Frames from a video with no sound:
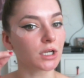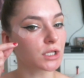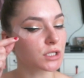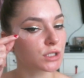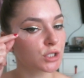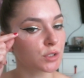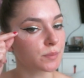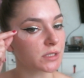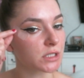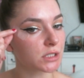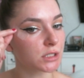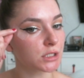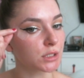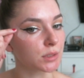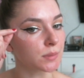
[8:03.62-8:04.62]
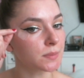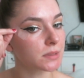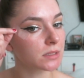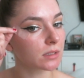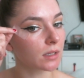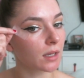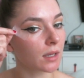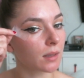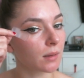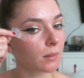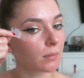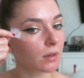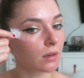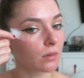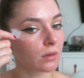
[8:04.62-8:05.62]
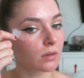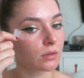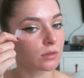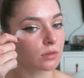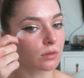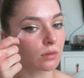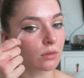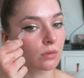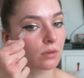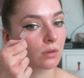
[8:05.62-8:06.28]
at super stoops, I'm going to